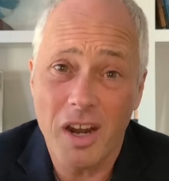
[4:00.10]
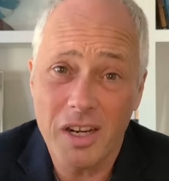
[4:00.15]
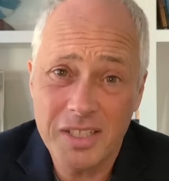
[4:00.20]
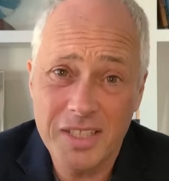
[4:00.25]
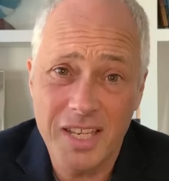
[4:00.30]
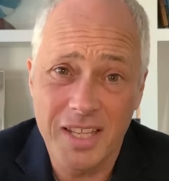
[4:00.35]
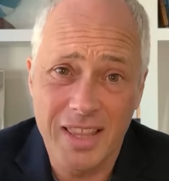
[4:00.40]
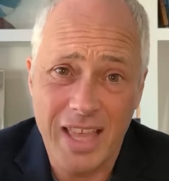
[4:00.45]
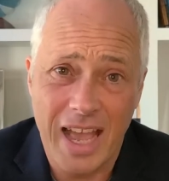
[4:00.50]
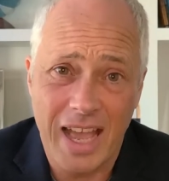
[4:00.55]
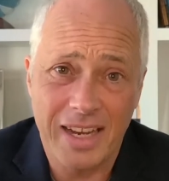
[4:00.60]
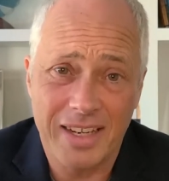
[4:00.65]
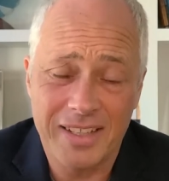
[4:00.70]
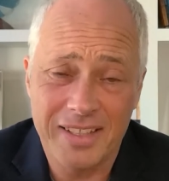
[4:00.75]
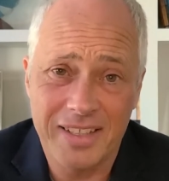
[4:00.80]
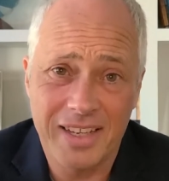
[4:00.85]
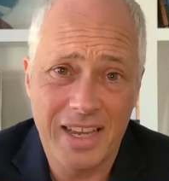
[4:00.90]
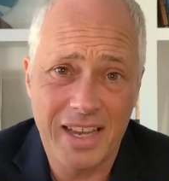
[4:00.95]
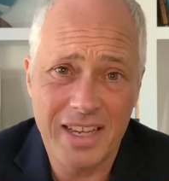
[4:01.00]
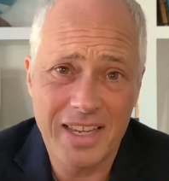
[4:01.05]
art to that.
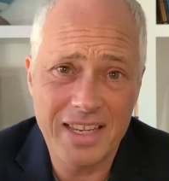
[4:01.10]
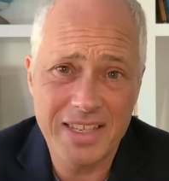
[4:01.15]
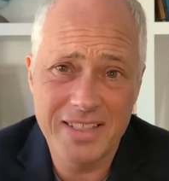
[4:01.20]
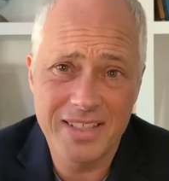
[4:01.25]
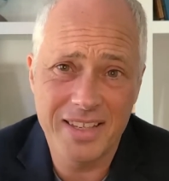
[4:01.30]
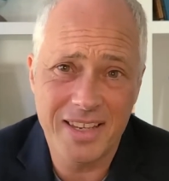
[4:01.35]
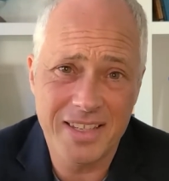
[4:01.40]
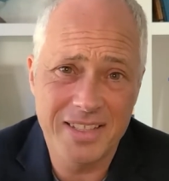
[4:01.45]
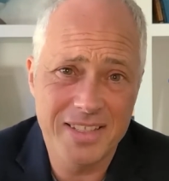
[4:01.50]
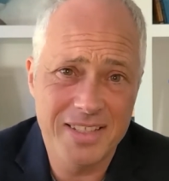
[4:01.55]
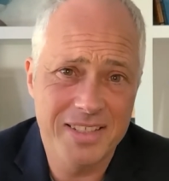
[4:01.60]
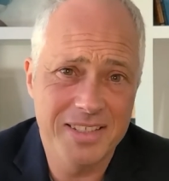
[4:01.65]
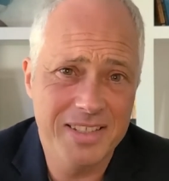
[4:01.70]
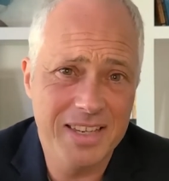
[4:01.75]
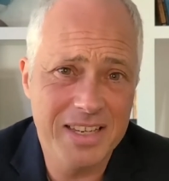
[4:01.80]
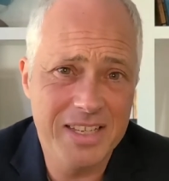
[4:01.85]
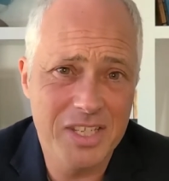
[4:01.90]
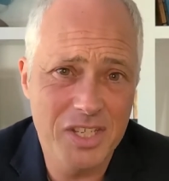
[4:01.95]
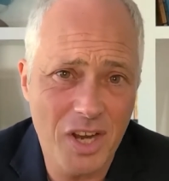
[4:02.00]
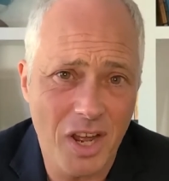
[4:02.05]
Uh, it's, it's,
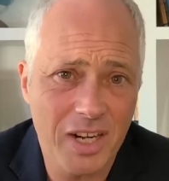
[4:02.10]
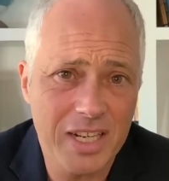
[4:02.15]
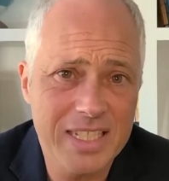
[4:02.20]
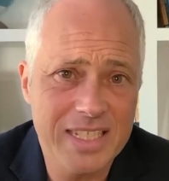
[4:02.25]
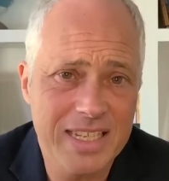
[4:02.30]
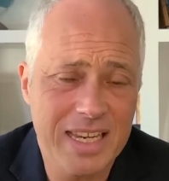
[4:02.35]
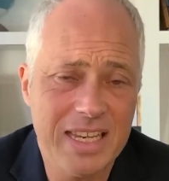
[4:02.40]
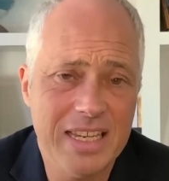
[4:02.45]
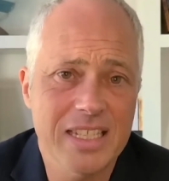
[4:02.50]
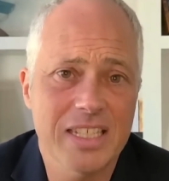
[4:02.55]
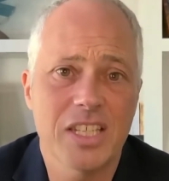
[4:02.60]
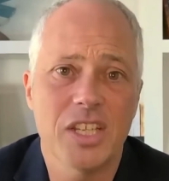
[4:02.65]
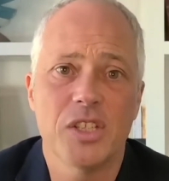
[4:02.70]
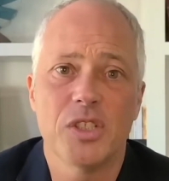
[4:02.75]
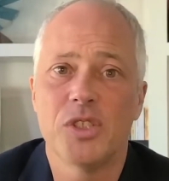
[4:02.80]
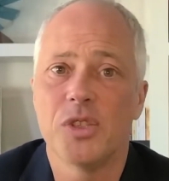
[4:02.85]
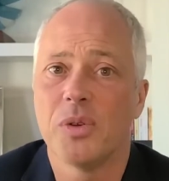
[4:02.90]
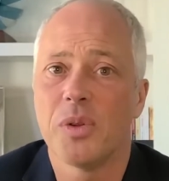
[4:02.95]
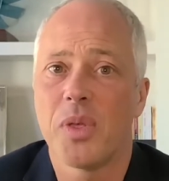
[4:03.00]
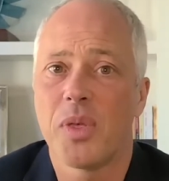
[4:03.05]
it's not as easy
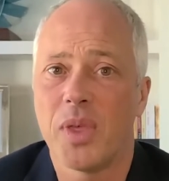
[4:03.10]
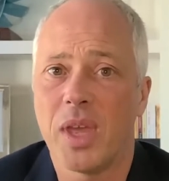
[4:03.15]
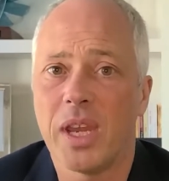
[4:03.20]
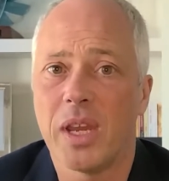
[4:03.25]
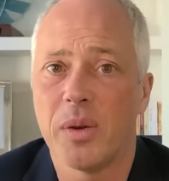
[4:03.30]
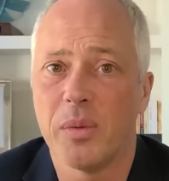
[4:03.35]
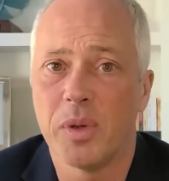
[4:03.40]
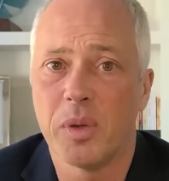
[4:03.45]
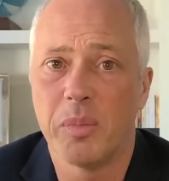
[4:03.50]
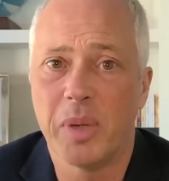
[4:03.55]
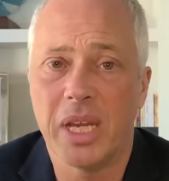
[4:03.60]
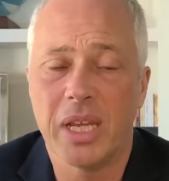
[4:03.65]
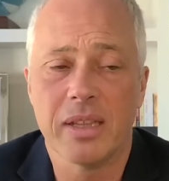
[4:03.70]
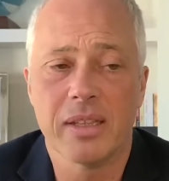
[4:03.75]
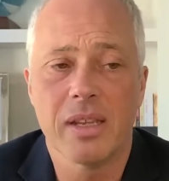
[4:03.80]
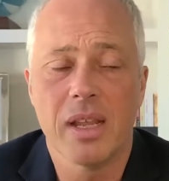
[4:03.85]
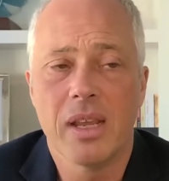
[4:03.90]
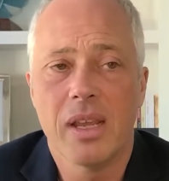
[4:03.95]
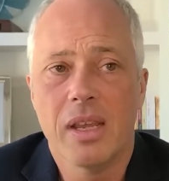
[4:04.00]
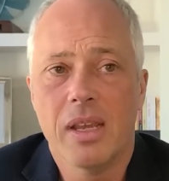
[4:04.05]
as you'd think it would be.
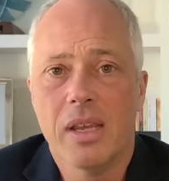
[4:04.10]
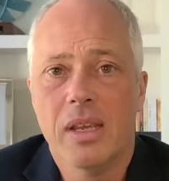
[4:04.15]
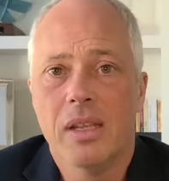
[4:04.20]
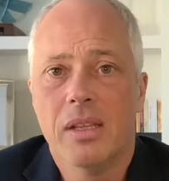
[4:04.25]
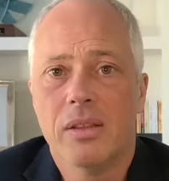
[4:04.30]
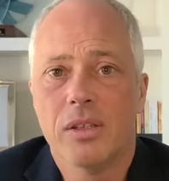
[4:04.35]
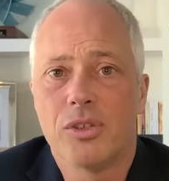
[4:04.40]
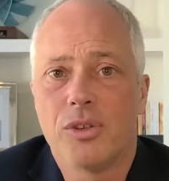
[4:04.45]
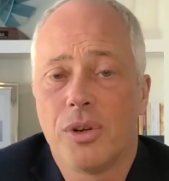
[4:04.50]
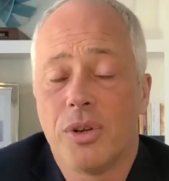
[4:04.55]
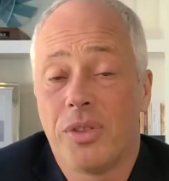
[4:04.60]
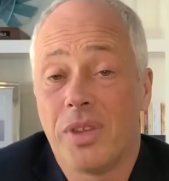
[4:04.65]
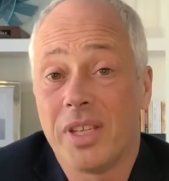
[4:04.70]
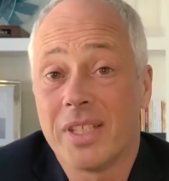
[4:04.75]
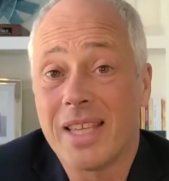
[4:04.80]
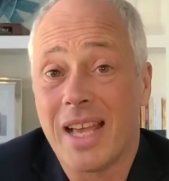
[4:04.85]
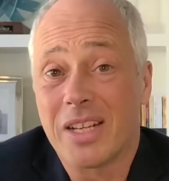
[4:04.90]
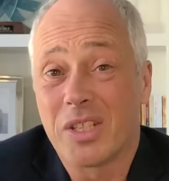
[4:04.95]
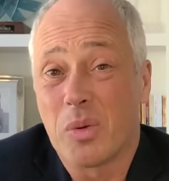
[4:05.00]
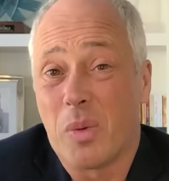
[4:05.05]
And the truth is,
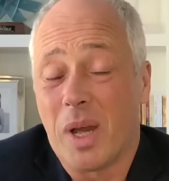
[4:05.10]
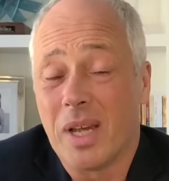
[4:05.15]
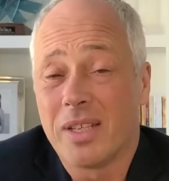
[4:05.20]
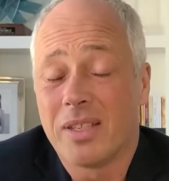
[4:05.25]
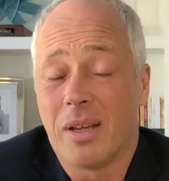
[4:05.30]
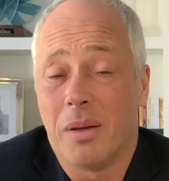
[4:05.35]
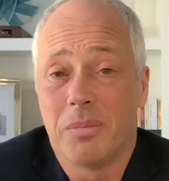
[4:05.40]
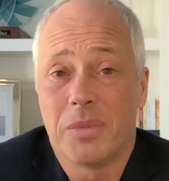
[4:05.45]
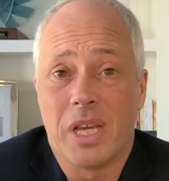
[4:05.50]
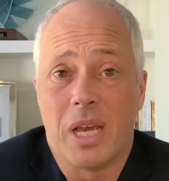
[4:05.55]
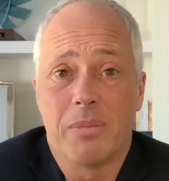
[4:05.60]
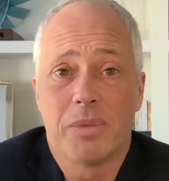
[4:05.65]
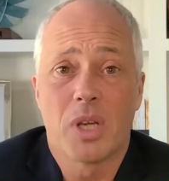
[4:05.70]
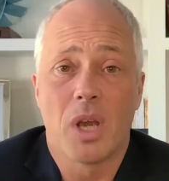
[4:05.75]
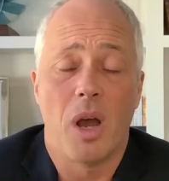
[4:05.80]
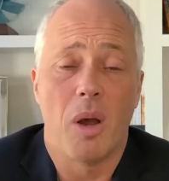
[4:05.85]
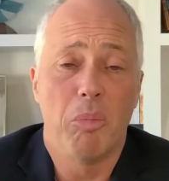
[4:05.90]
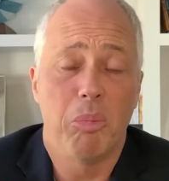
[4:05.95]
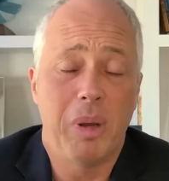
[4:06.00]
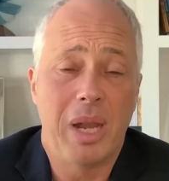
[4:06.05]
that's why sometimes
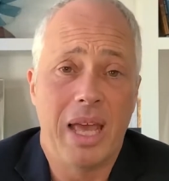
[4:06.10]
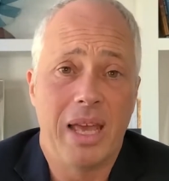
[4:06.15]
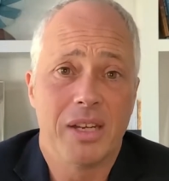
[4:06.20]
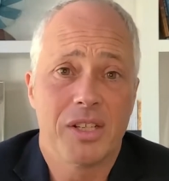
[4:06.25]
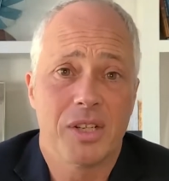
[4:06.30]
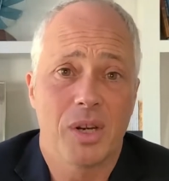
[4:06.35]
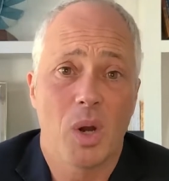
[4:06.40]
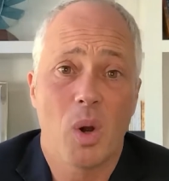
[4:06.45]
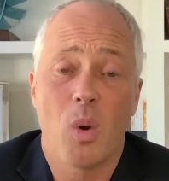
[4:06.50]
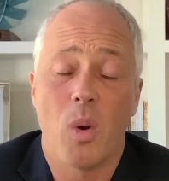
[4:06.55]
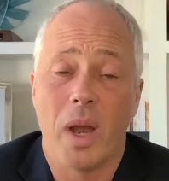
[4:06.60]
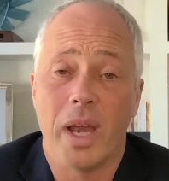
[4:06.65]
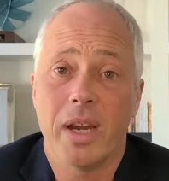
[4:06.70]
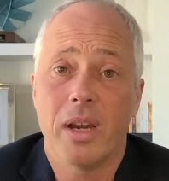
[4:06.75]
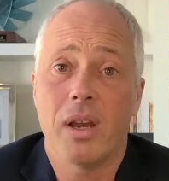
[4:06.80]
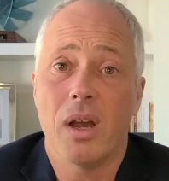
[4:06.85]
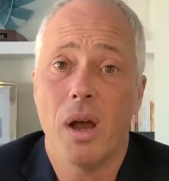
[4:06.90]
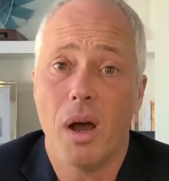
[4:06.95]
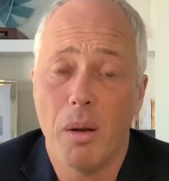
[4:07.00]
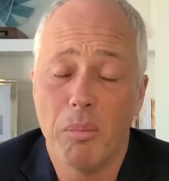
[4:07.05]
comp plans are
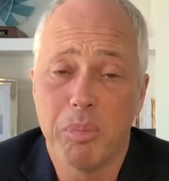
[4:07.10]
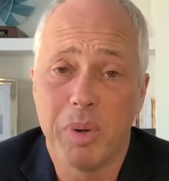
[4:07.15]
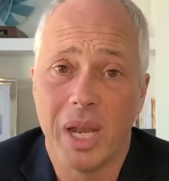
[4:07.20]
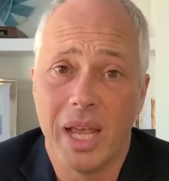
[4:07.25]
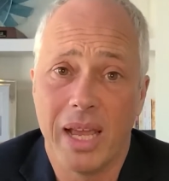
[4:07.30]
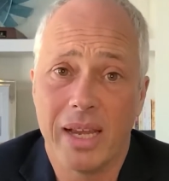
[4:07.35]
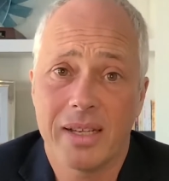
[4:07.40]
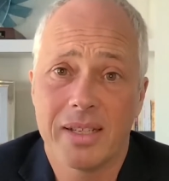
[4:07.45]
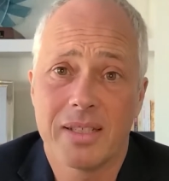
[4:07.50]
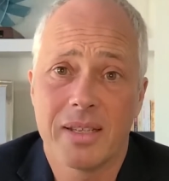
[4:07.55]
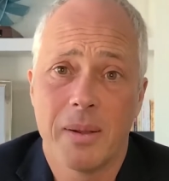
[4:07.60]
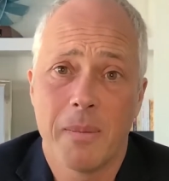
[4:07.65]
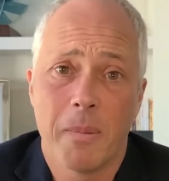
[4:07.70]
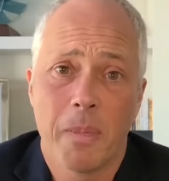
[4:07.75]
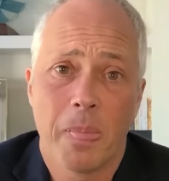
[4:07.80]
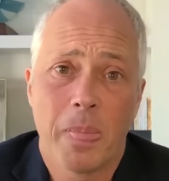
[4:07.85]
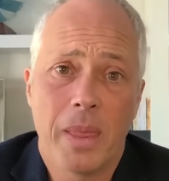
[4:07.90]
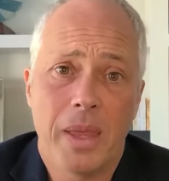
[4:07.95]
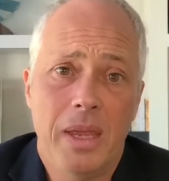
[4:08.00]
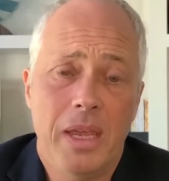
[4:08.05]
quite complex
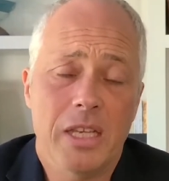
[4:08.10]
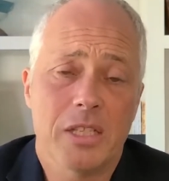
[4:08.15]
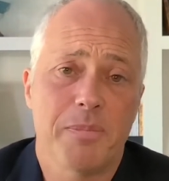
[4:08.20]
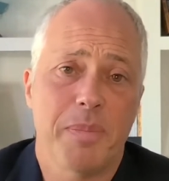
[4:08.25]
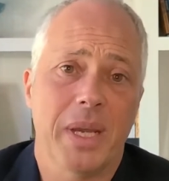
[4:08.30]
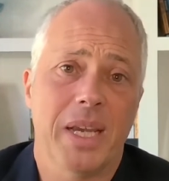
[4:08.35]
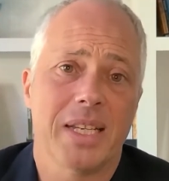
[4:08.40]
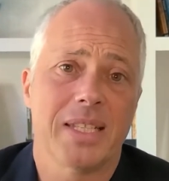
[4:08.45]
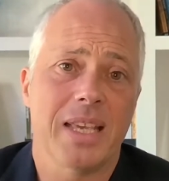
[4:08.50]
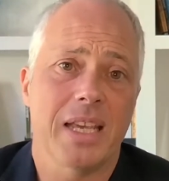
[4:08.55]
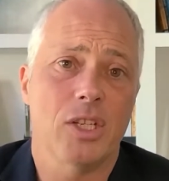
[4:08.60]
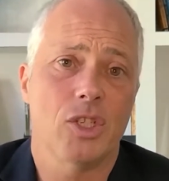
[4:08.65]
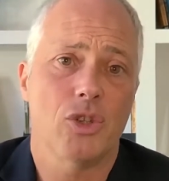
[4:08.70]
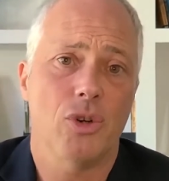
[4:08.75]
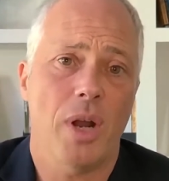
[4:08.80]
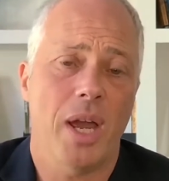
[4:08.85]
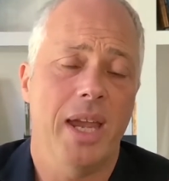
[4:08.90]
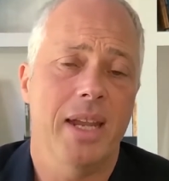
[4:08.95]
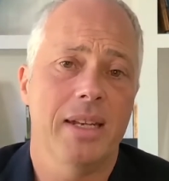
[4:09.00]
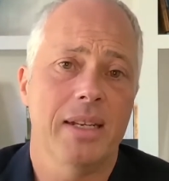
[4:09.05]
is because they
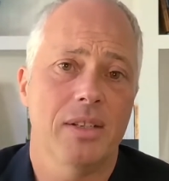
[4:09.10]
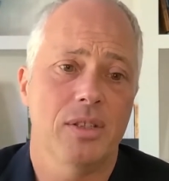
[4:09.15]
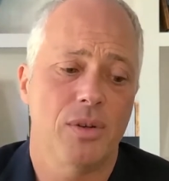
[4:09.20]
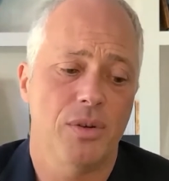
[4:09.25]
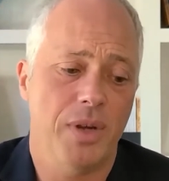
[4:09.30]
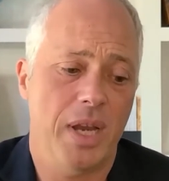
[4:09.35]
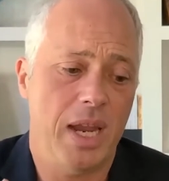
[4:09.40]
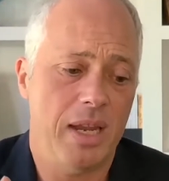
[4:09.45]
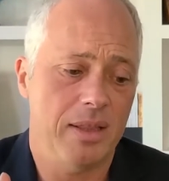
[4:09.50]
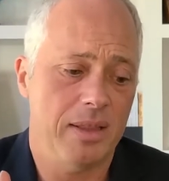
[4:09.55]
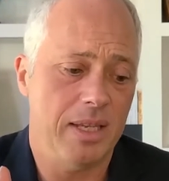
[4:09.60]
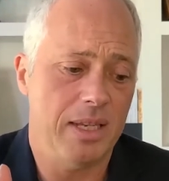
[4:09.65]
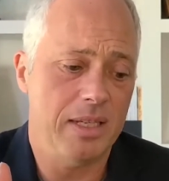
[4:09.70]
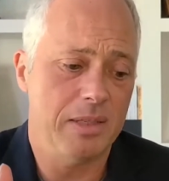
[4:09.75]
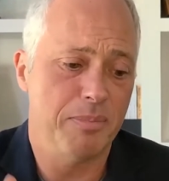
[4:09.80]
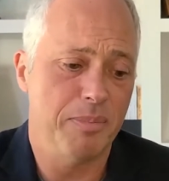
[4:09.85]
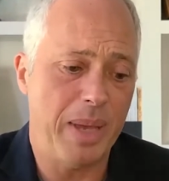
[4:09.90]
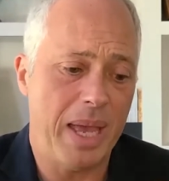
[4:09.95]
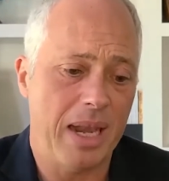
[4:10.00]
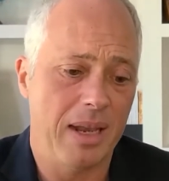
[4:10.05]
try and create these
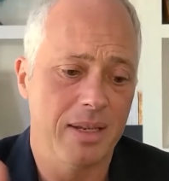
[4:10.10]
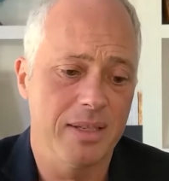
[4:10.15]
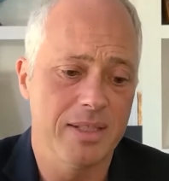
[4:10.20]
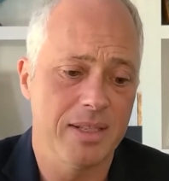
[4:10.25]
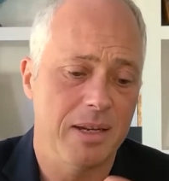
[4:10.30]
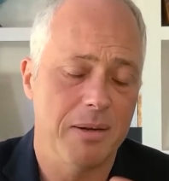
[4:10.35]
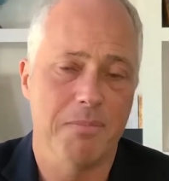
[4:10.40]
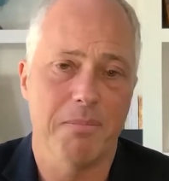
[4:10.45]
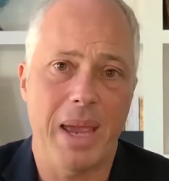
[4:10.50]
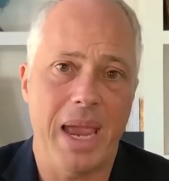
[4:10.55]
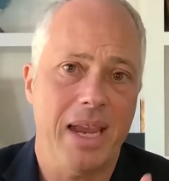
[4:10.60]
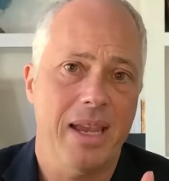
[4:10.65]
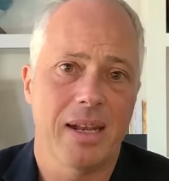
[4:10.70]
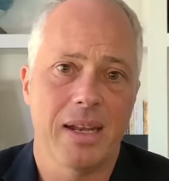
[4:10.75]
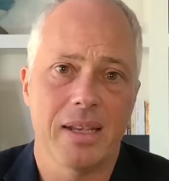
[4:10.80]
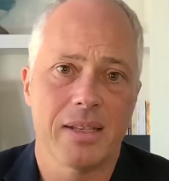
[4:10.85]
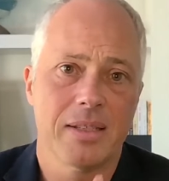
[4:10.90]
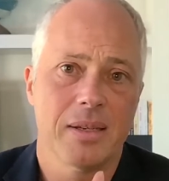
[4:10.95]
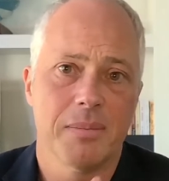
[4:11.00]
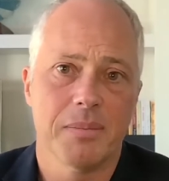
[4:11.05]
balancing
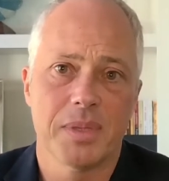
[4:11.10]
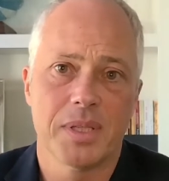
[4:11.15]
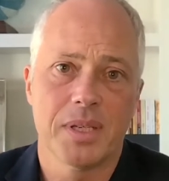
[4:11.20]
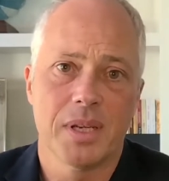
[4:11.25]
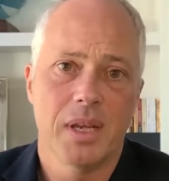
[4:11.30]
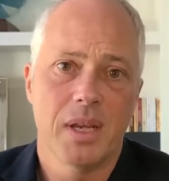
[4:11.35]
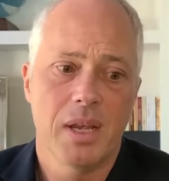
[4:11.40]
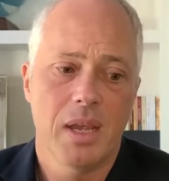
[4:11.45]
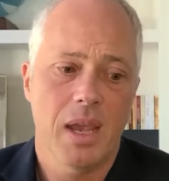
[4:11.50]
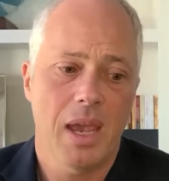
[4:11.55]
mechanisms